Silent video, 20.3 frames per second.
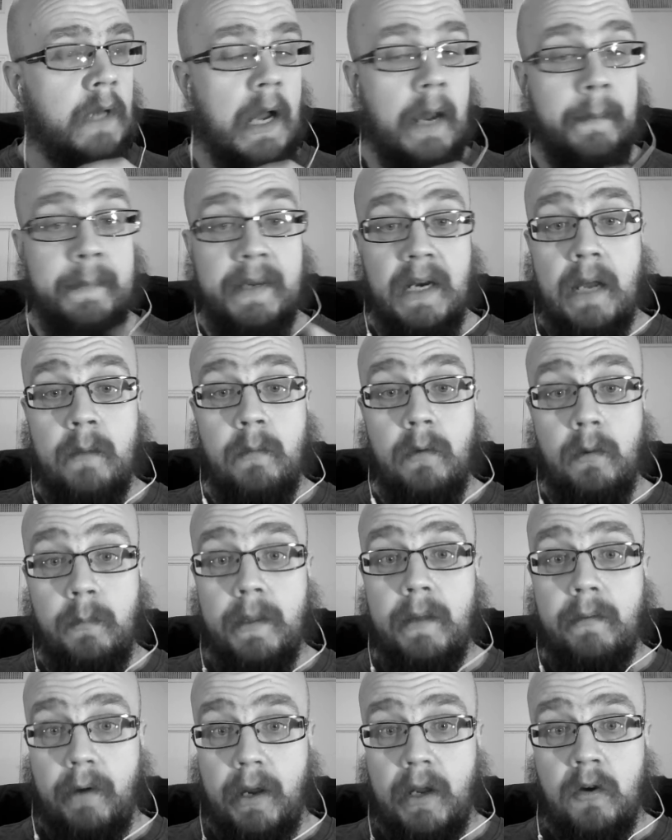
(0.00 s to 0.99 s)
I mean, I will
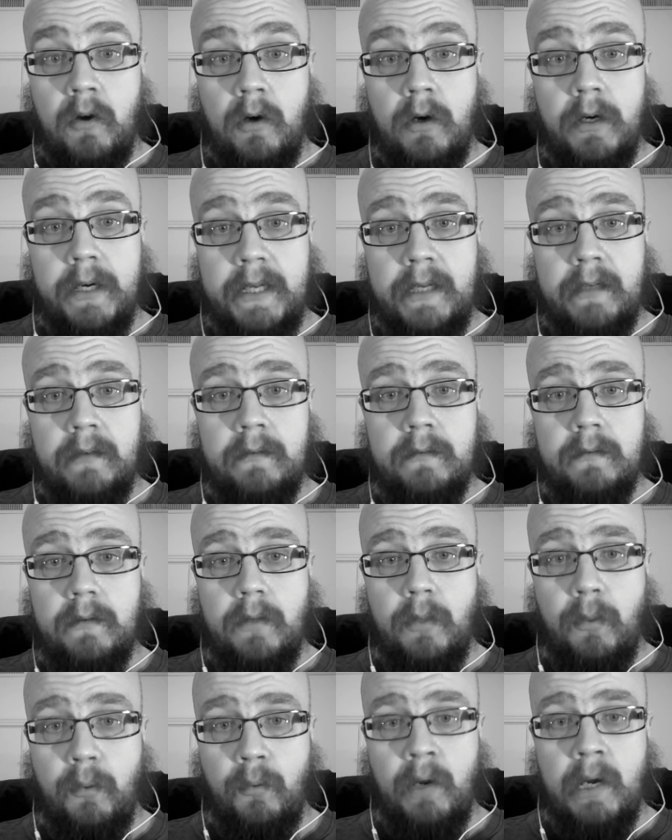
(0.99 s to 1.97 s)
be recording
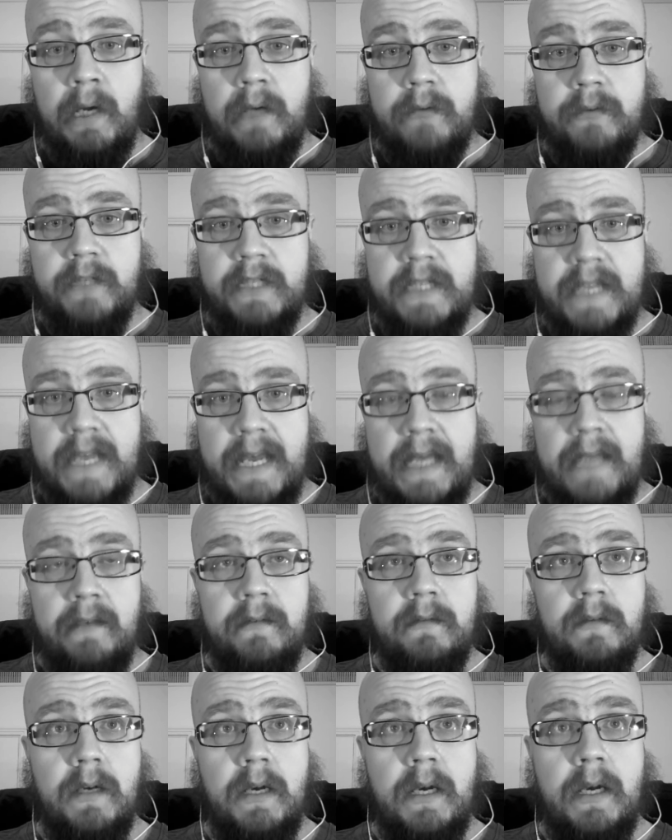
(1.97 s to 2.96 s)
throughout the day
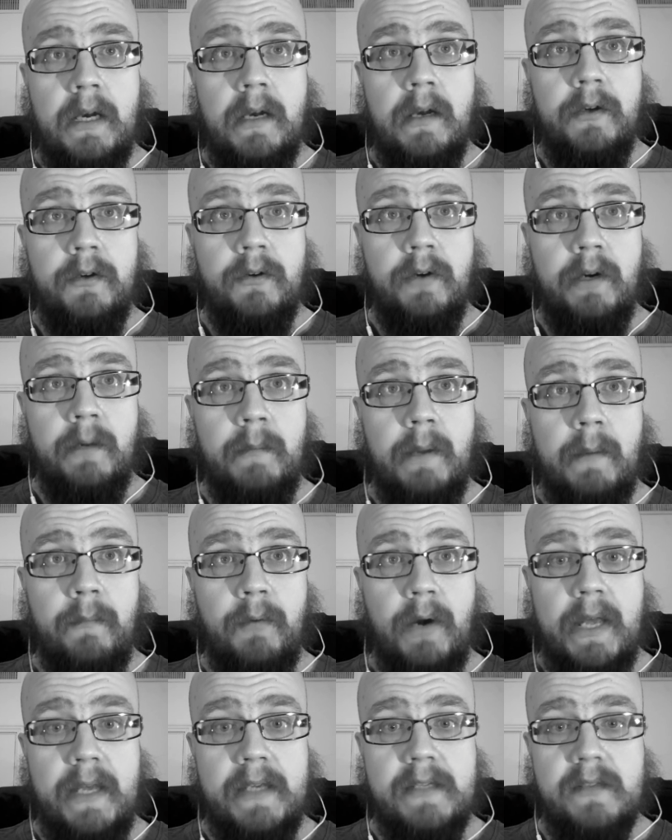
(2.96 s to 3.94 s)
uh, during my
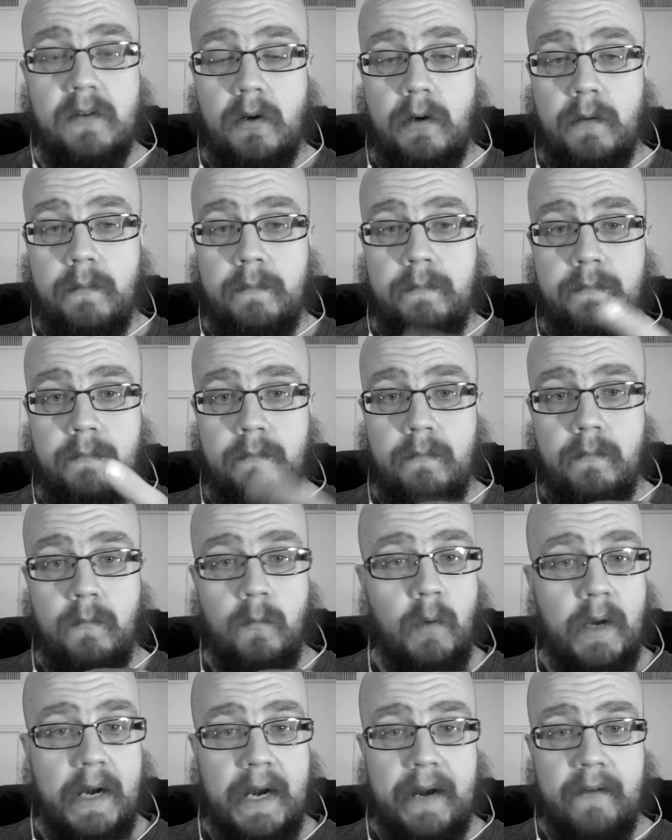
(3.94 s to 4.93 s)
breaks or
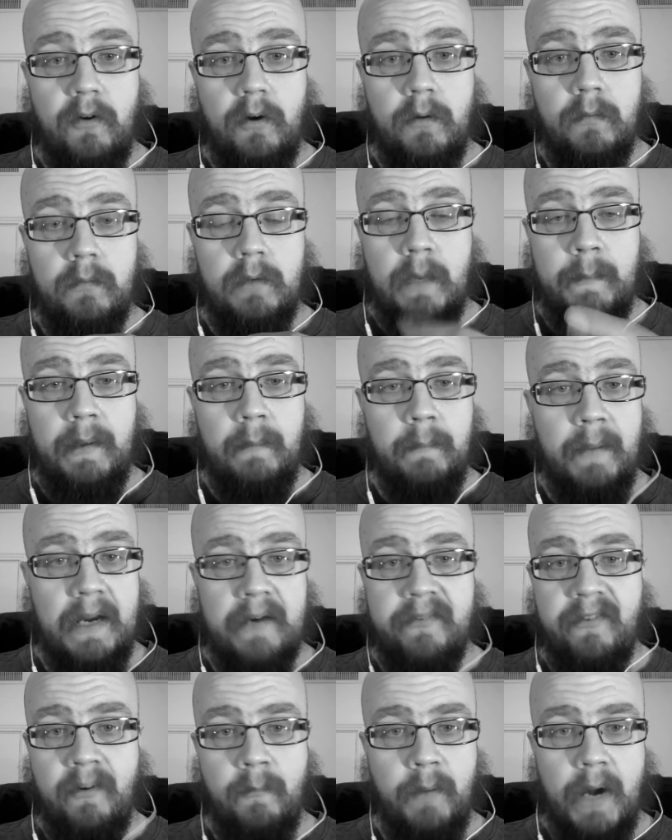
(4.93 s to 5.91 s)
whatever coming
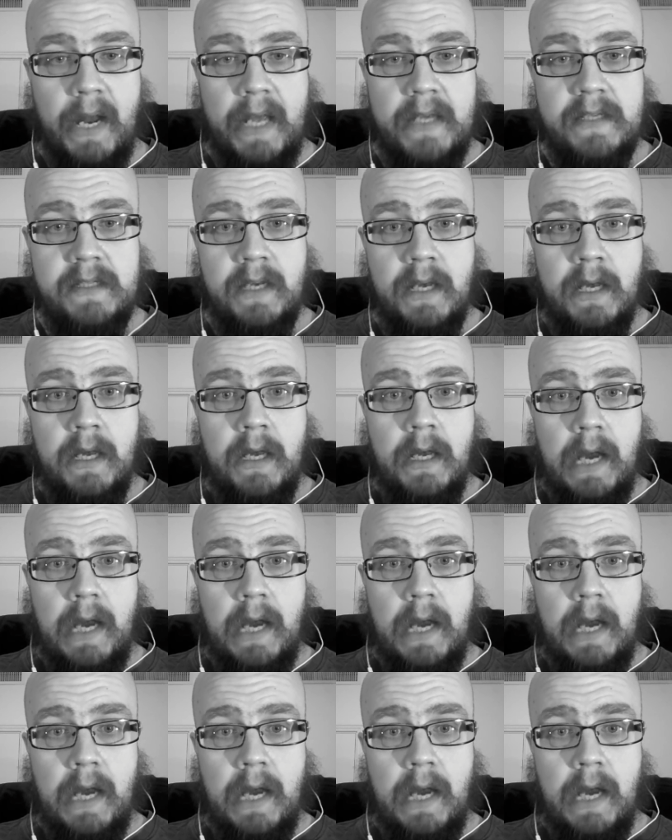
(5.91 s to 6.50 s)
back from breaks.